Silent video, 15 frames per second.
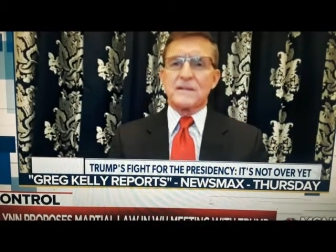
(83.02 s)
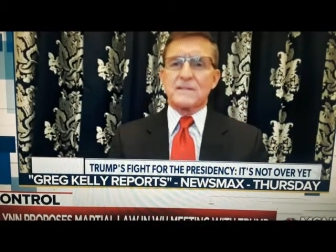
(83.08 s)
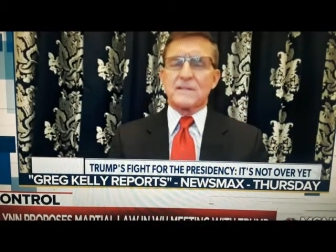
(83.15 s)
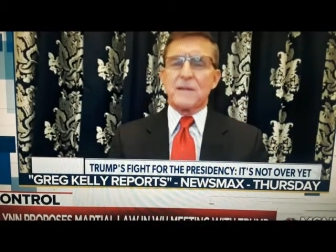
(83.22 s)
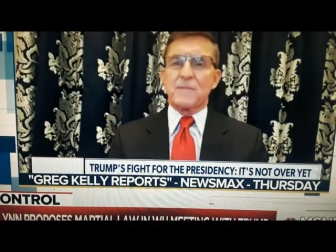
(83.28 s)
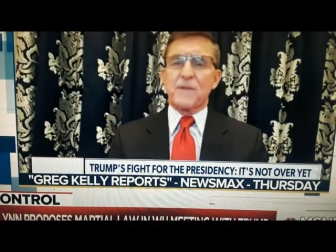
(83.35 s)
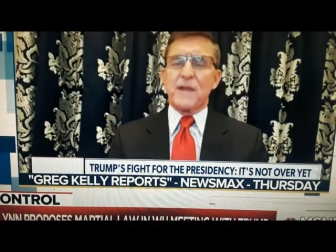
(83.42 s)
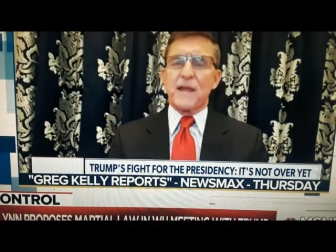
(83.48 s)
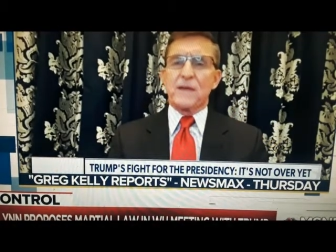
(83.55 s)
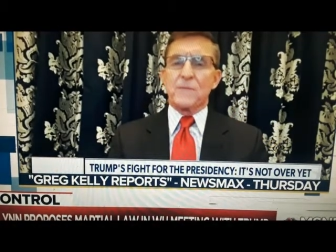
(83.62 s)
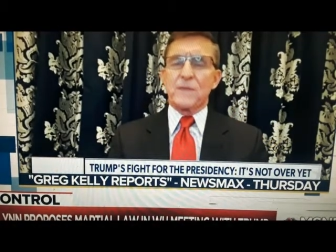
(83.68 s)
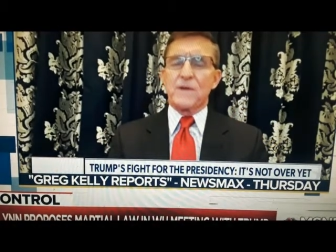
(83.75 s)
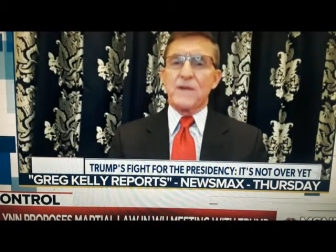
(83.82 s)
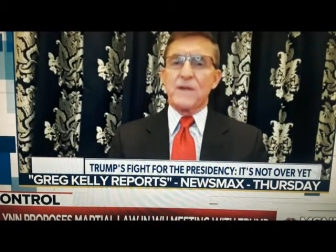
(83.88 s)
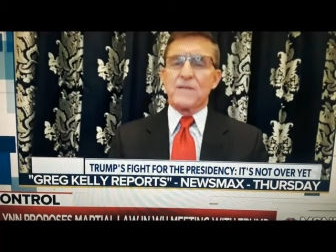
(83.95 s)
something that
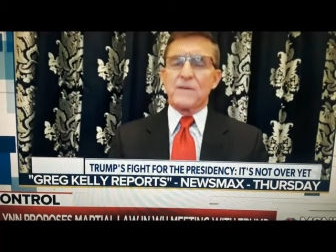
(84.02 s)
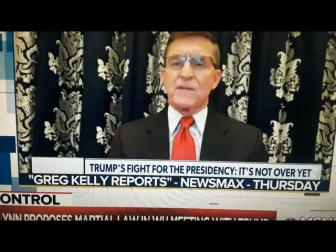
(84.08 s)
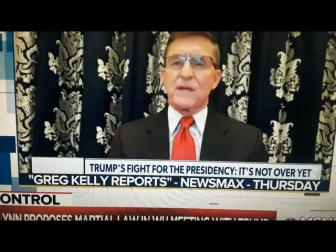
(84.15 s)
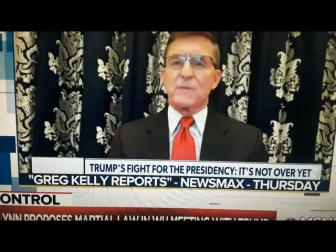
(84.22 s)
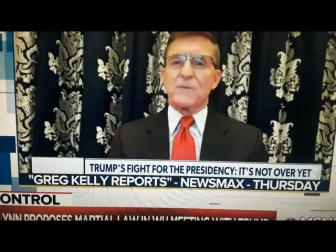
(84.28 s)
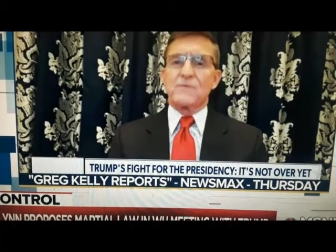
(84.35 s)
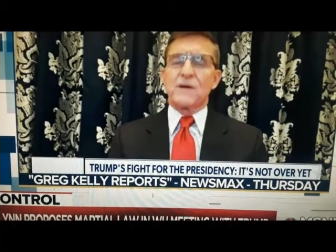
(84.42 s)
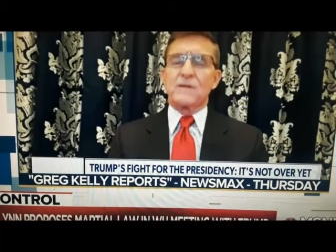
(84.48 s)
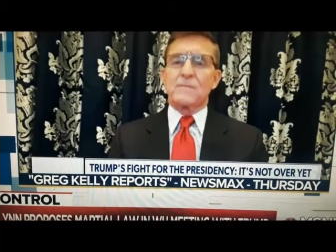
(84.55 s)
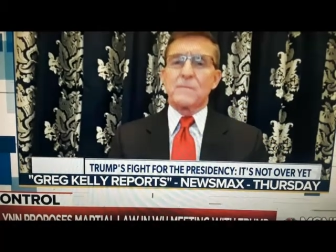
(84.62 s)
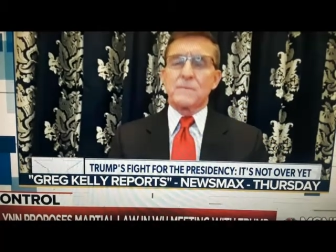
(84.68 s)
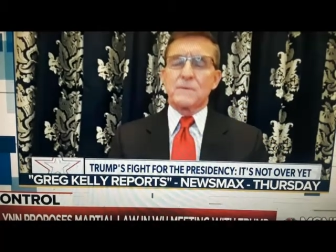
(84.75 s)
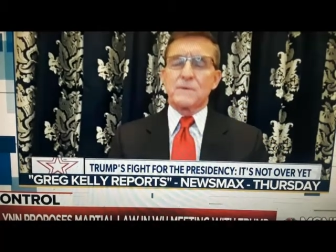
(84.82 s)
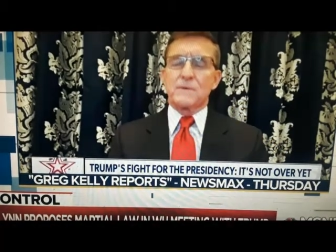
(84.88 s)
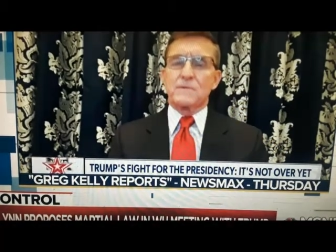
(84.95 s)
we've never
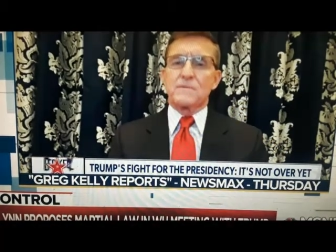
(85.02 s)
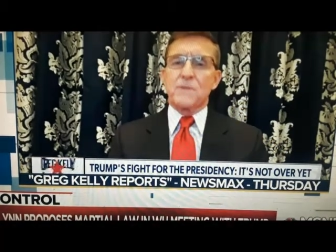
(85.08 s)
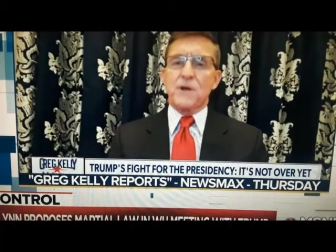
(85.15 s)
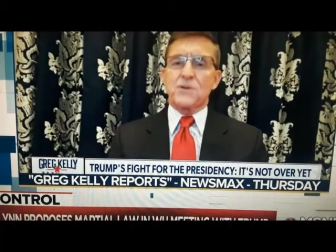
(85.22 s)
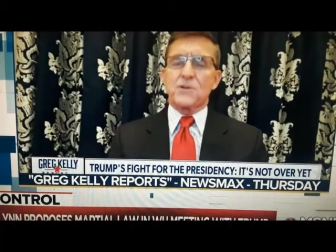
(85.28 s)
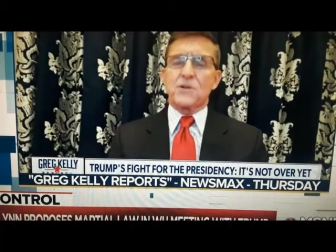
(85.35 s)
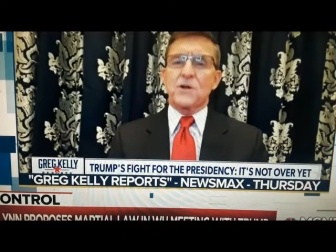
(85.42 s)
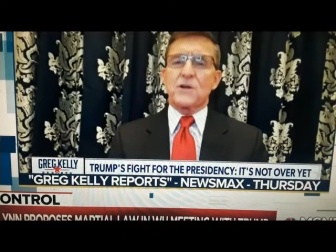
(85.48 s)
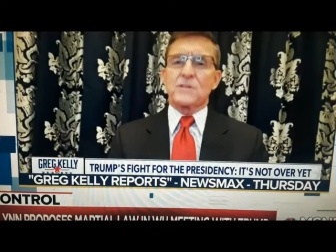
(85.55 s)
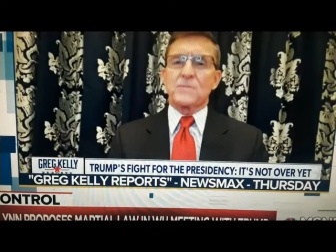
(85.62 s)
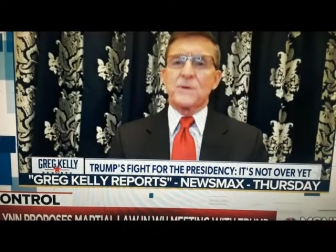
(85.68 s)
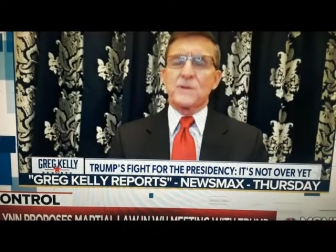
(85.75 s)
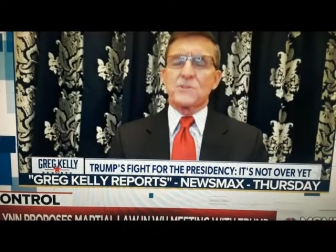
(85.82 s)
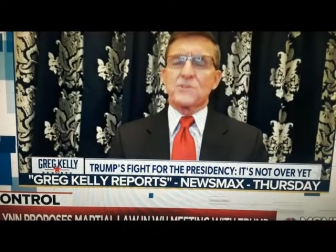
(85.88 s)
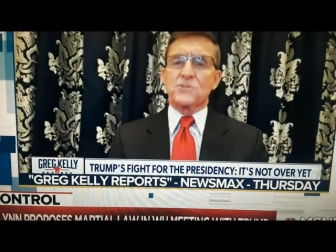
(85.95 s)
done. Martial law has
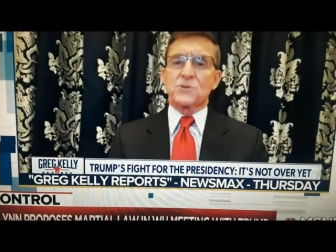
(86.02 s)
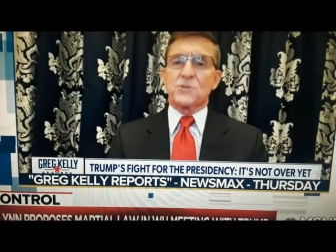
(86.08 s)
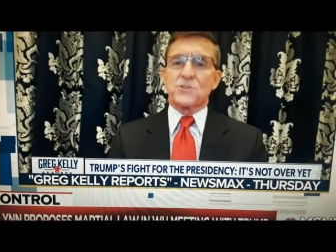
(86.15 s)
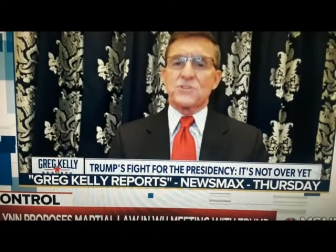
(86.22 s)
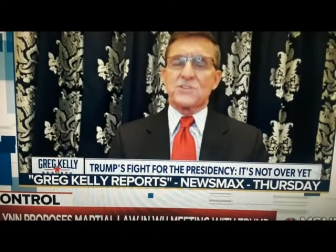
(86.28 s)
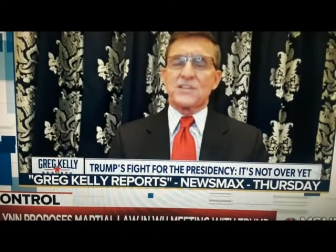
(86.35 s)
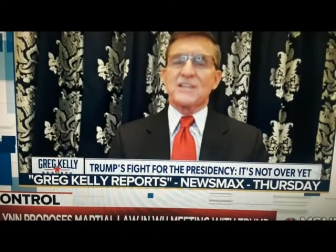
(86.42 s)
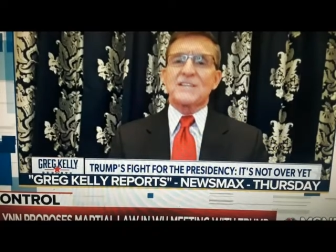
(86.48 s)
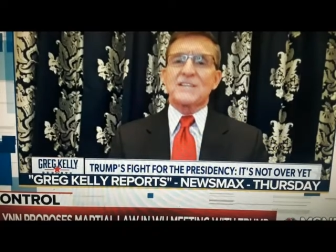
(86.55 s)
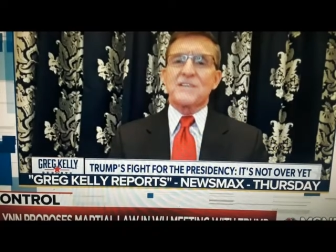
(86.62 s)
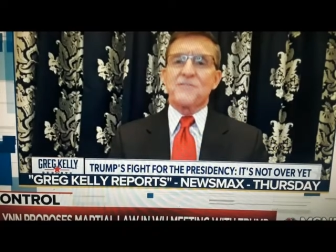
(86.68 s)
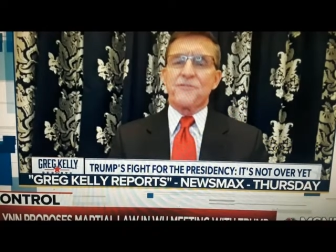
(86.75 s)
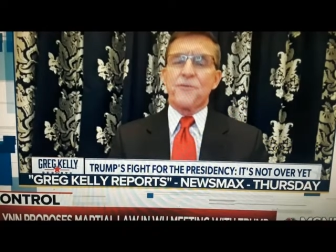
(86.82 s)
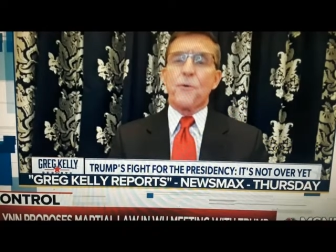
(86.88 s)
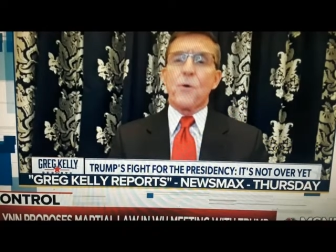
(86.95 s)
been instituted
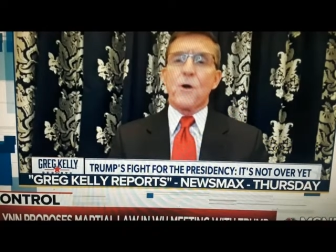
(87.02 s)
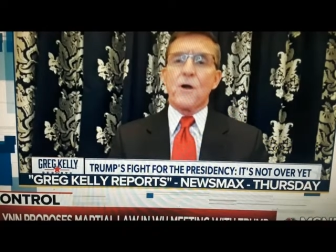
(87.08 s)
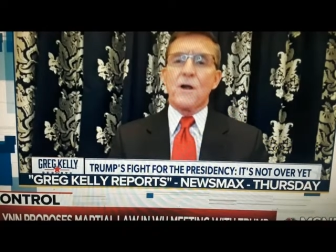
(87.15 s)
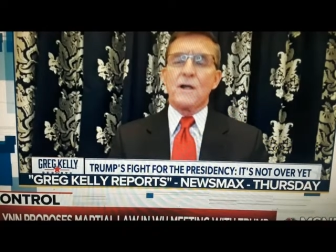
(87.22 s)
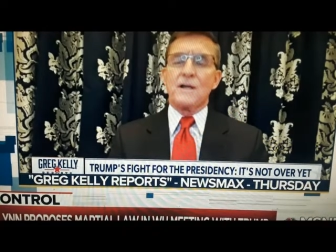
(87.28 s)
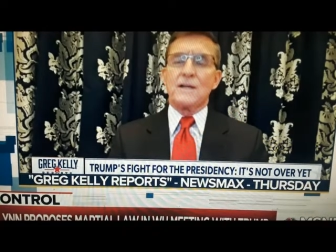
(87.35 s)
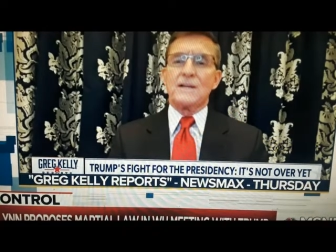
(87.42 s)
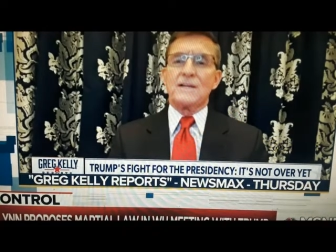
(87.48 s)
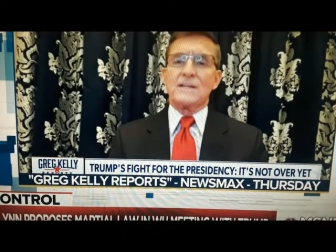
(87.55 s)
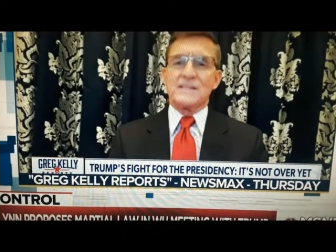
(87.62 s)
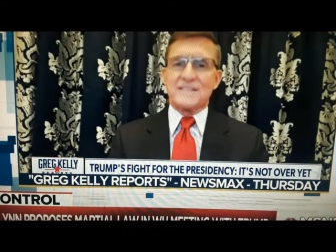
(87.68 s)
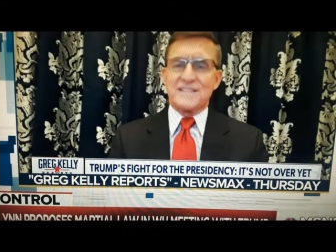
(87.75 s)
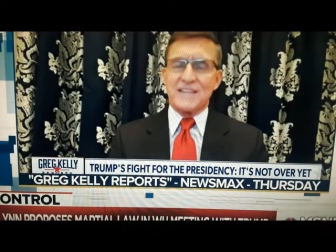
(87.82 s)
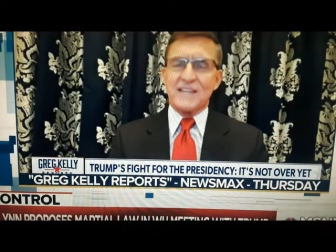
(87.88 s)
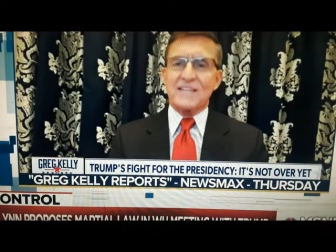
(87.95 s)
64
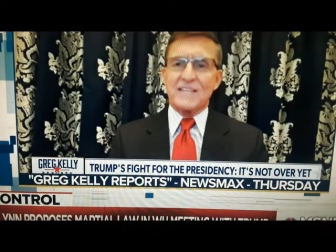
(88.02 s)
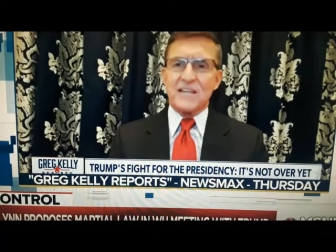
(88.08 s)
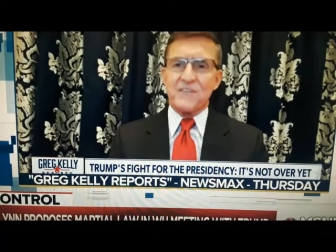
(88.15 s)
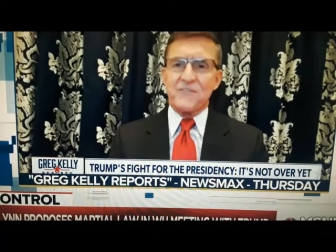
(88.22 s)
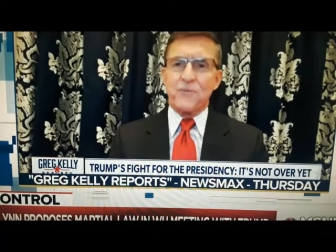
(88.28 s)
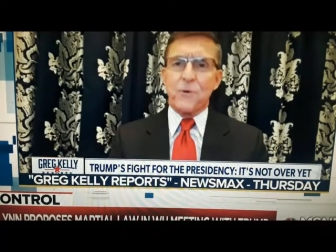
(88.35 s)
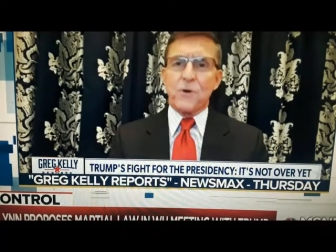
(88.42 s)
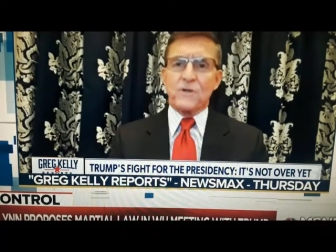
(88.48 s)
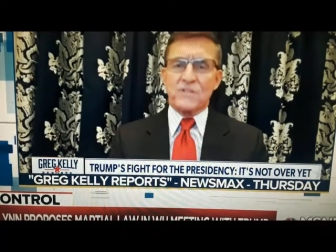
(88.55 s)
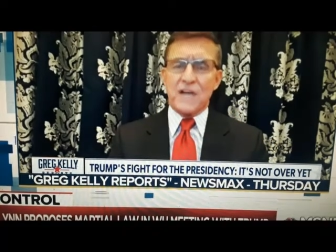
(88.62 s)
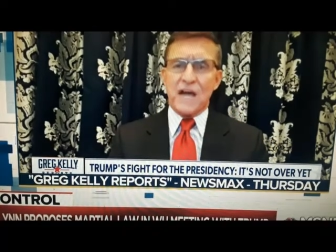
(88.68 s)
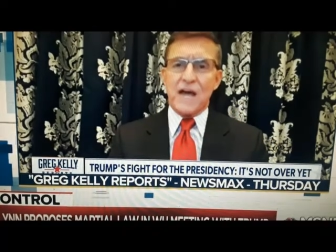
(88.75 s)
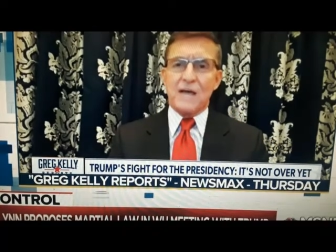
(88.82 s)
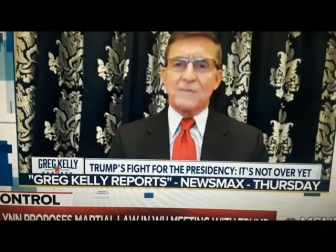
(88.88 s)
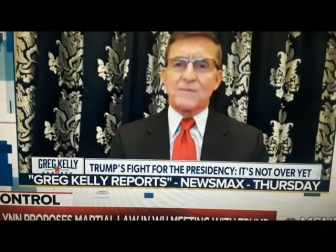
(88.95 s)

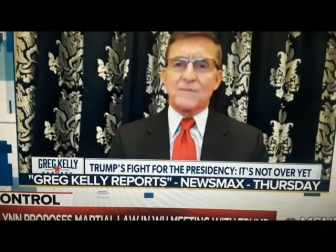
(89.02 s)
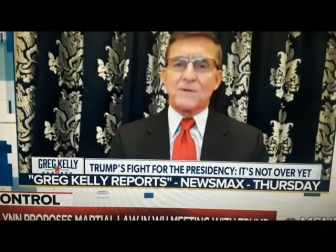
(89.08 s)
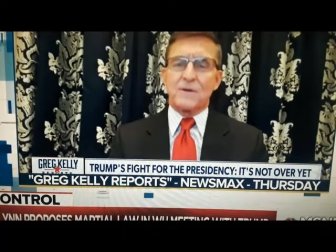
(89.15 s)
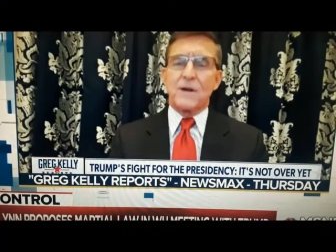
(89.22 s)
times.